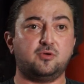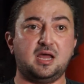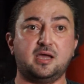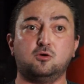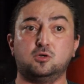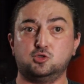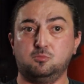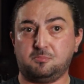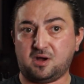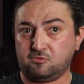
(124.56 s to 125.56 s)
of relying on a
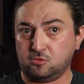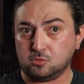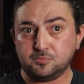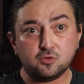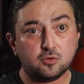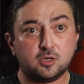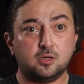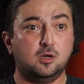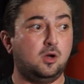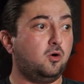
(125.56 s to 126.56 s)
super powerful
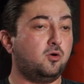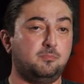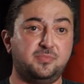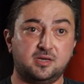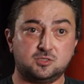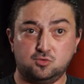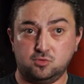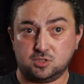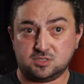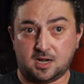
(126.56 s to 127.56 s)
computer or a big
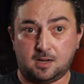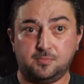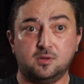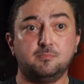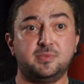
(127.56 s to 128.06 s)
studio setup,